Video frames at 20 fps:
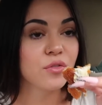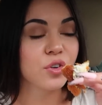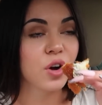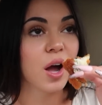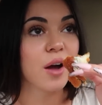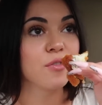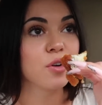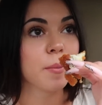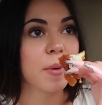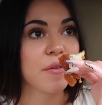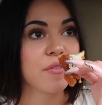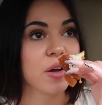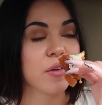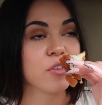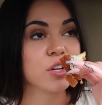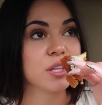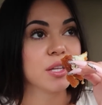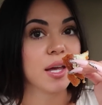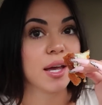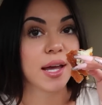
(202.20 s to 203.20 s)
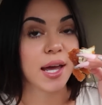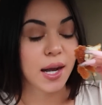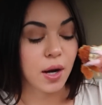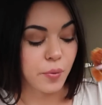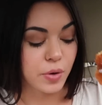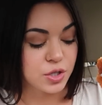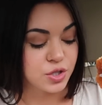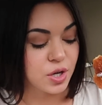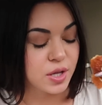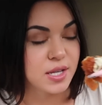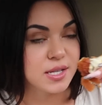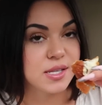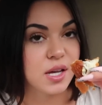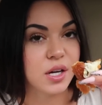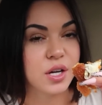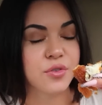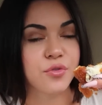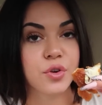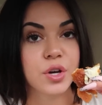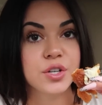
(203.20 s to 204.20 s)
Forever my favorite thing. And I want to try these
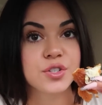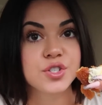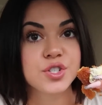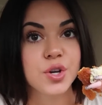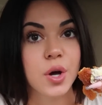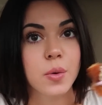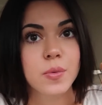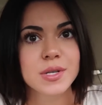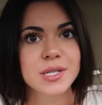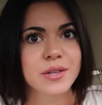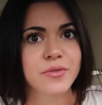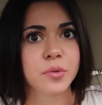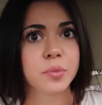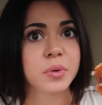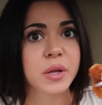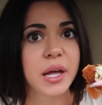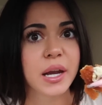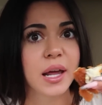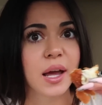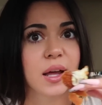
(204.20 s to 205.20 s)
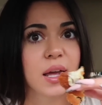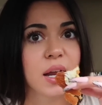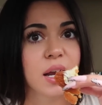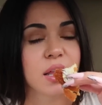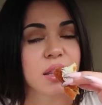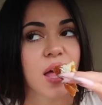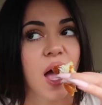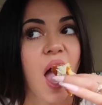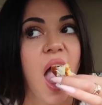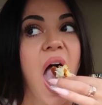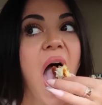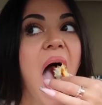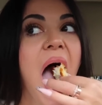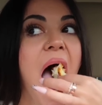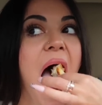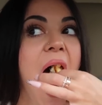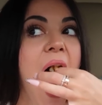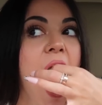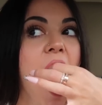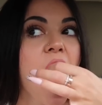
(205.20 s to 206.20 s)
onion rings too. I wasn't even planning on getting that.
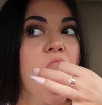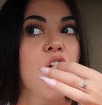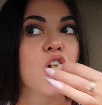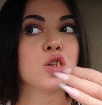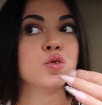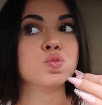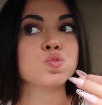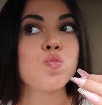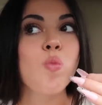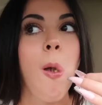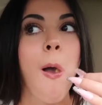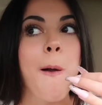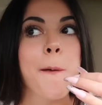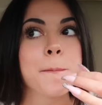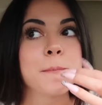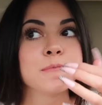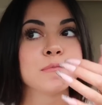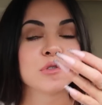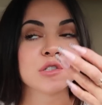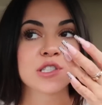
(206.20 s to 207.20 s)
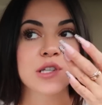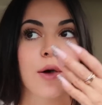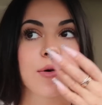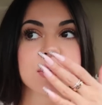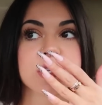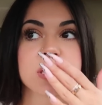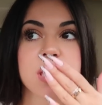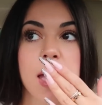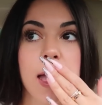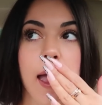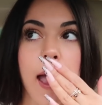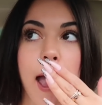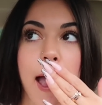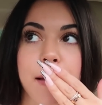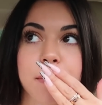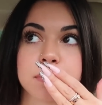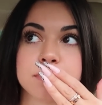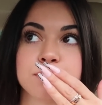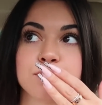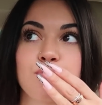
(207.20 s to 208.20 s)
Because I was
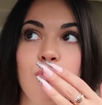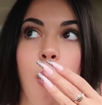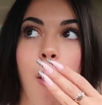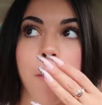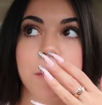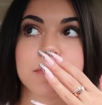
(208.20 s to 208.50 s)
thinking